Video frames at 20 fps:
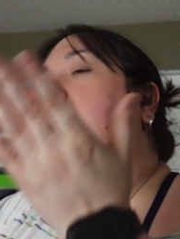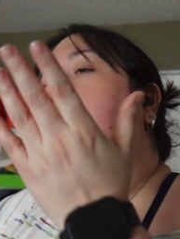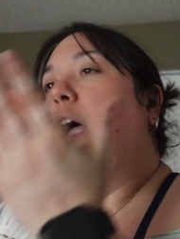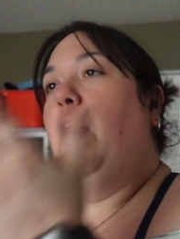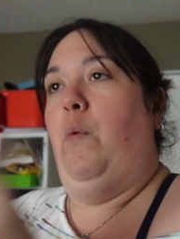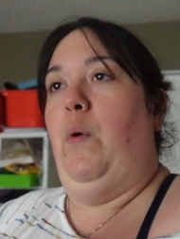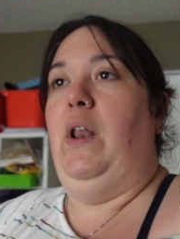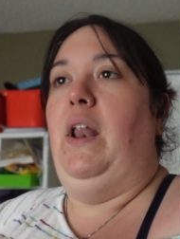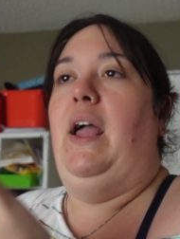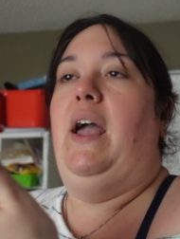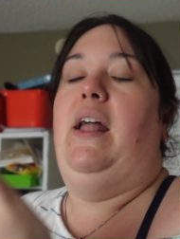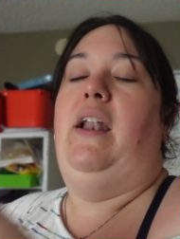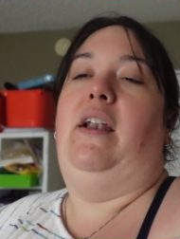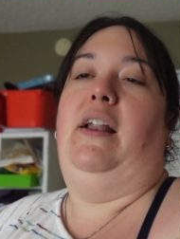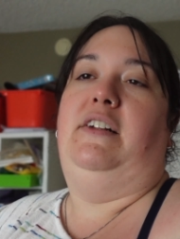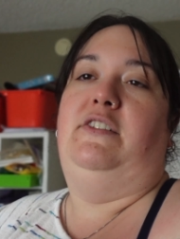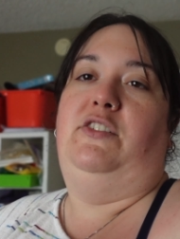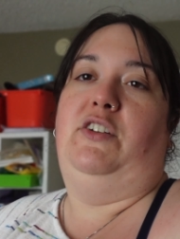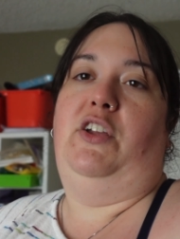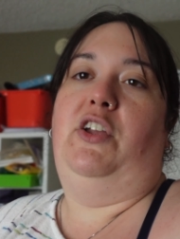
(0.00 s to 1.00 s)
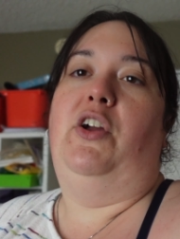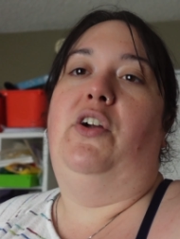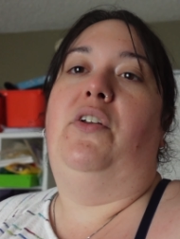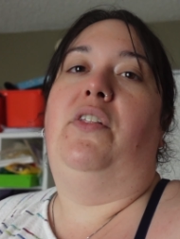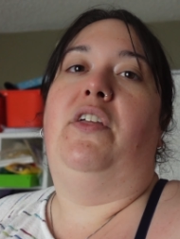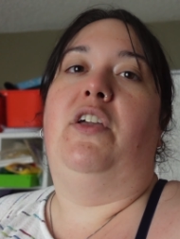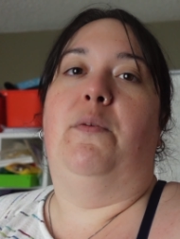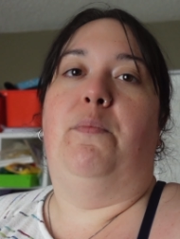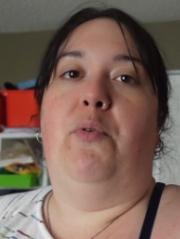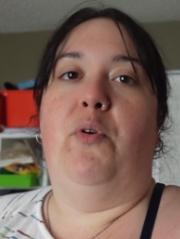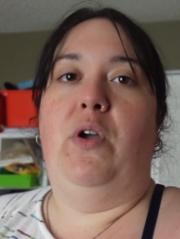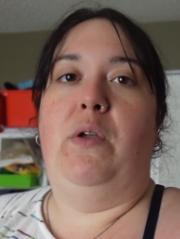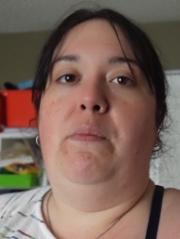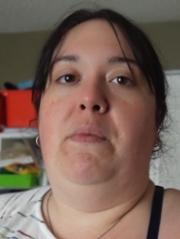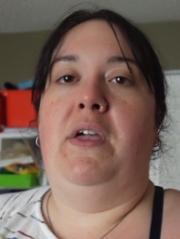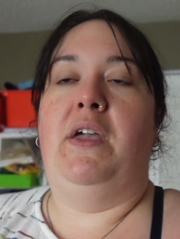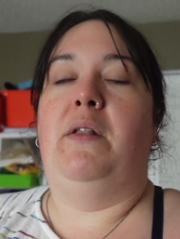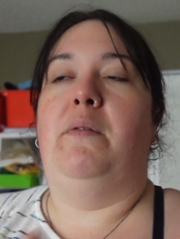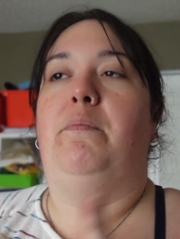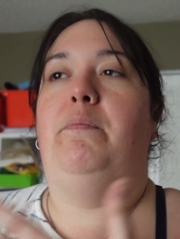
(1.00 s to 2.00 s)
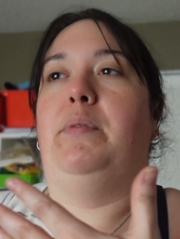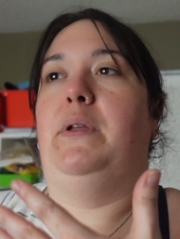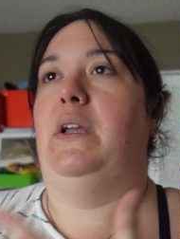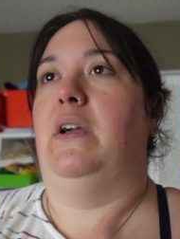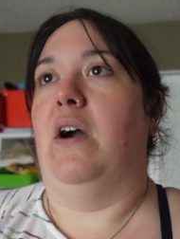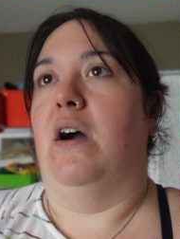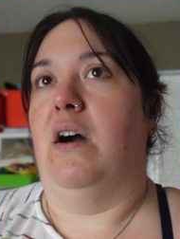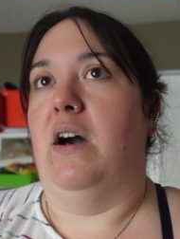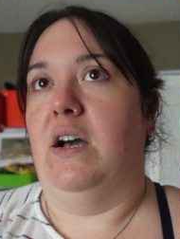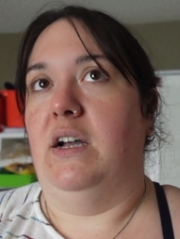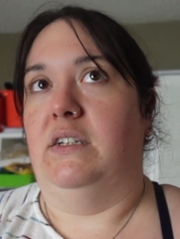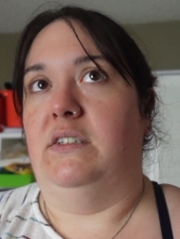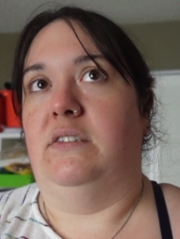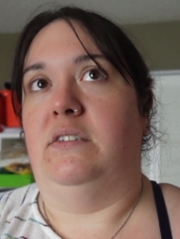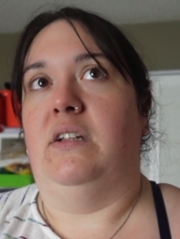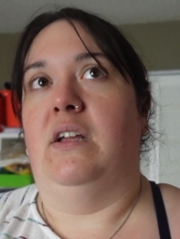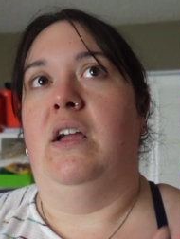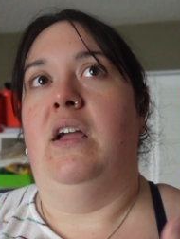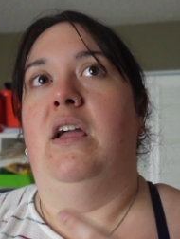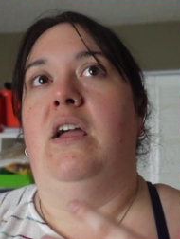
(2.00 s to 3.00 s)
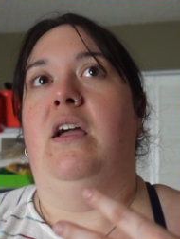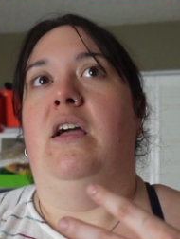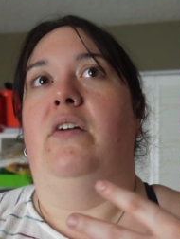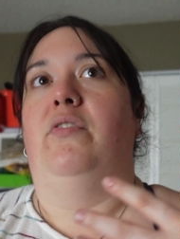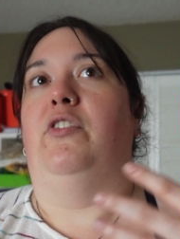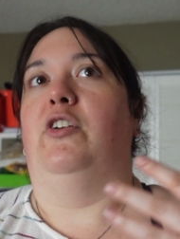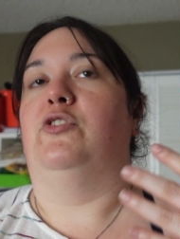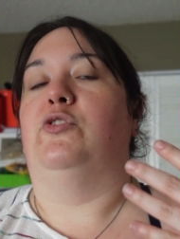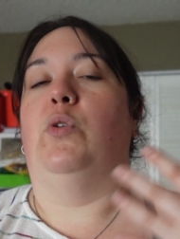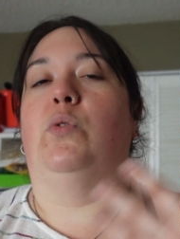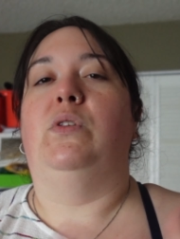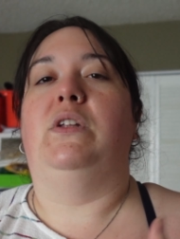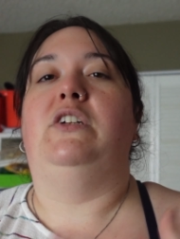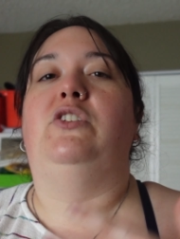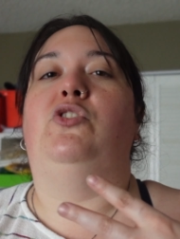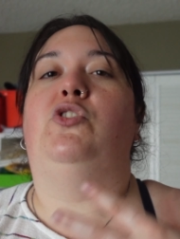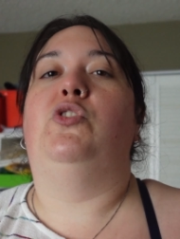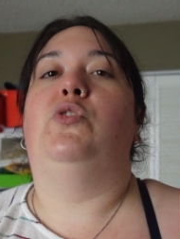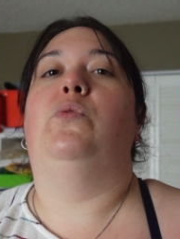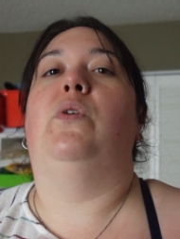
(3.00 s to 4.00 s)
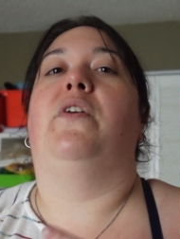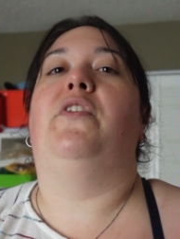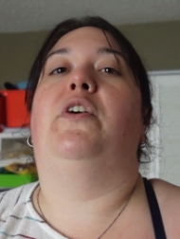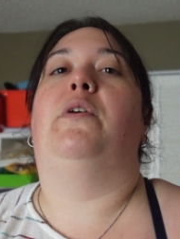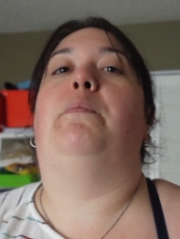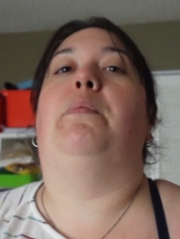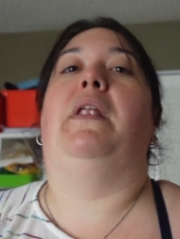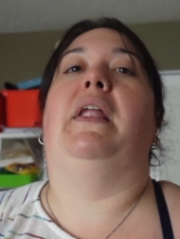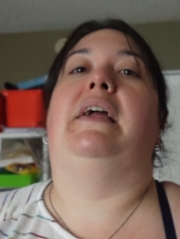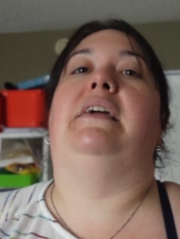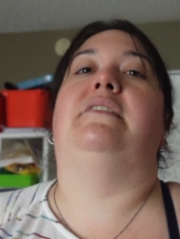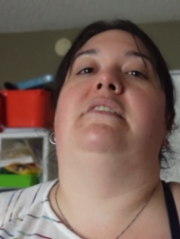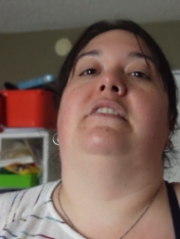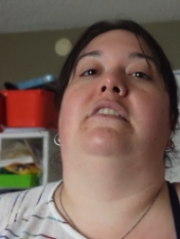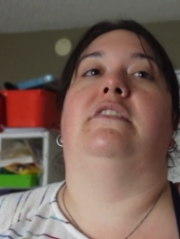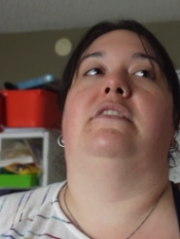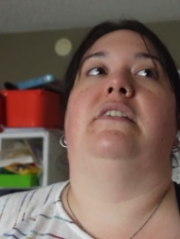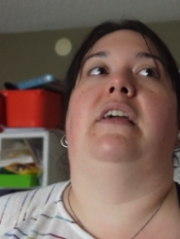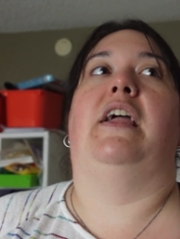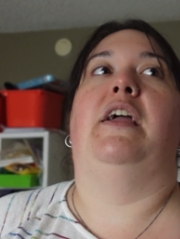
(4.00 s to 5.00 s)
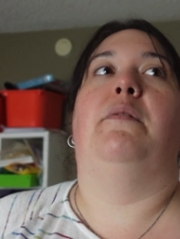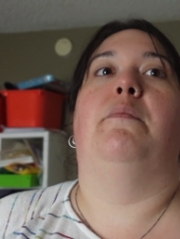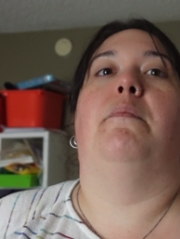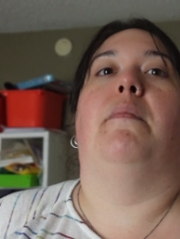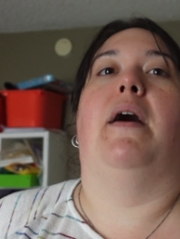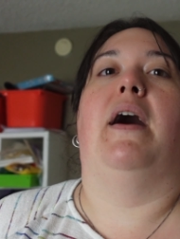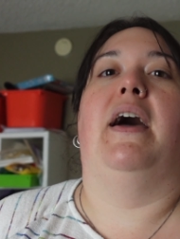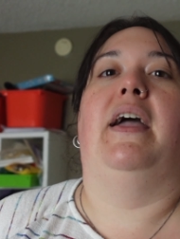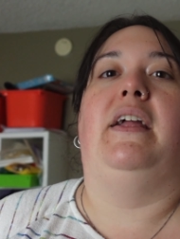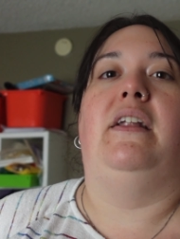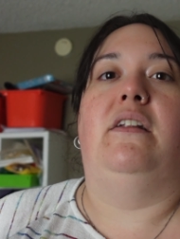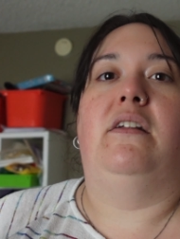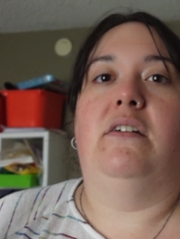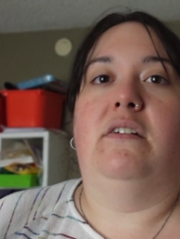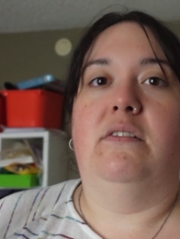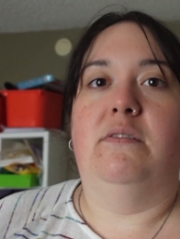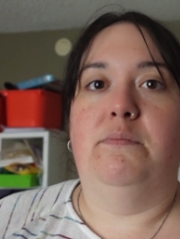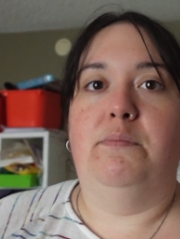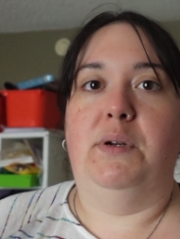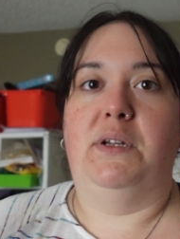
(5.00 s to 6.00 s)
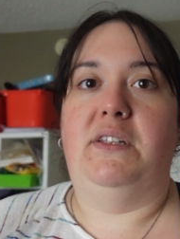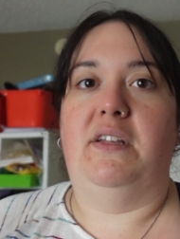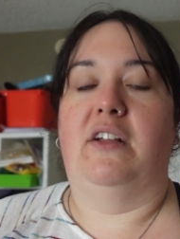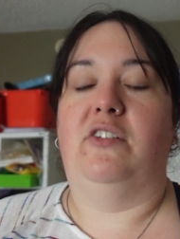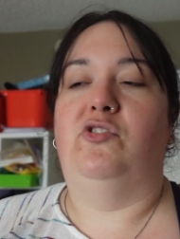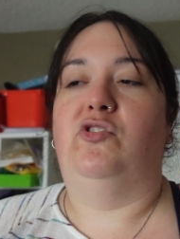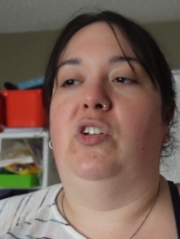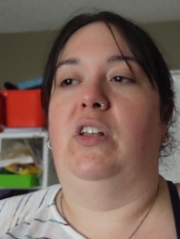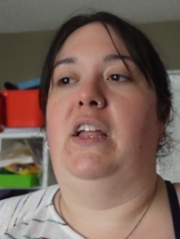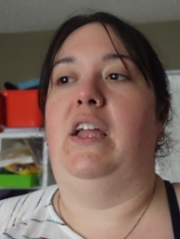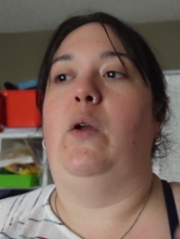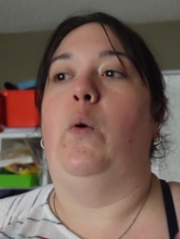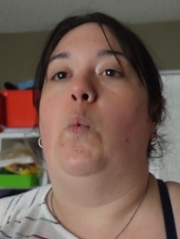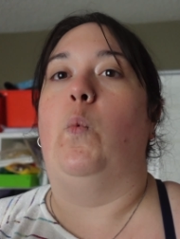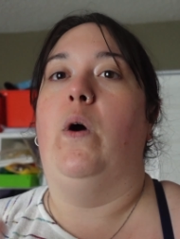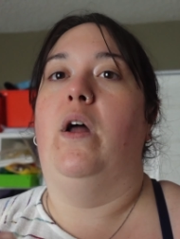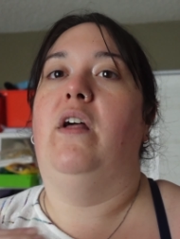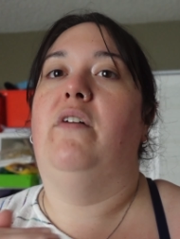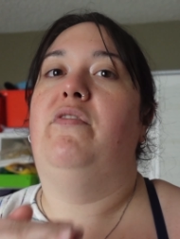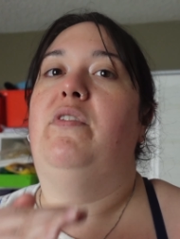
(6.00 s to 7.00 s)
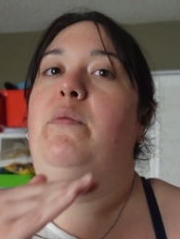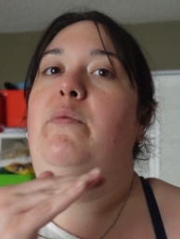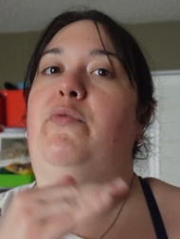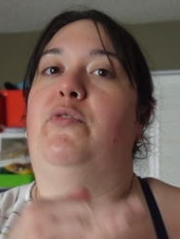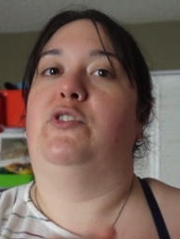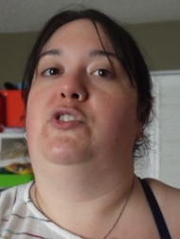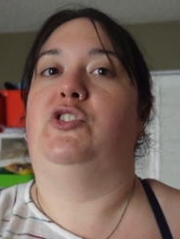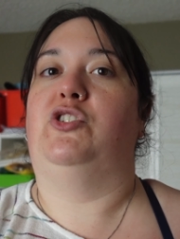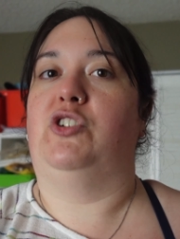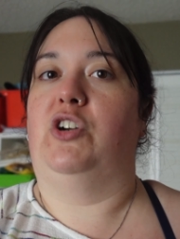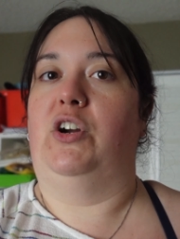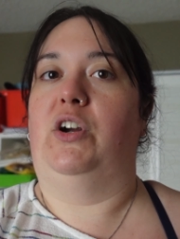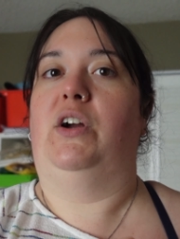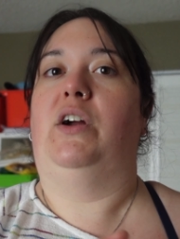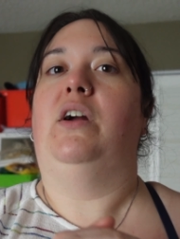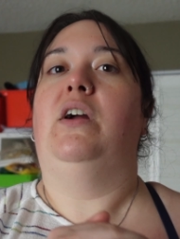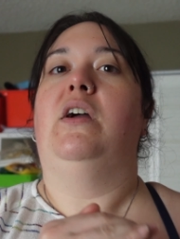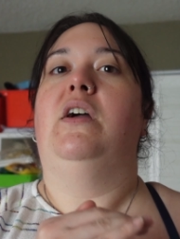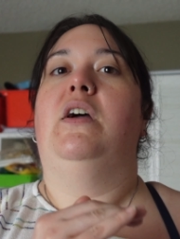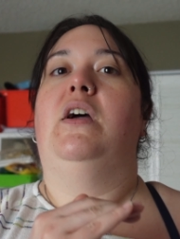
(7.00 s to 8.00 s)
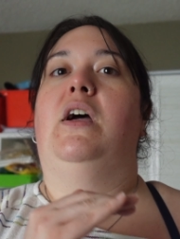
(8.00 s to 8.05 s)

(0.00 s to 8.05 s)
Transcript: I went ahead and I secured the appointment because there's only two other places in mind, potentially. One of them for sure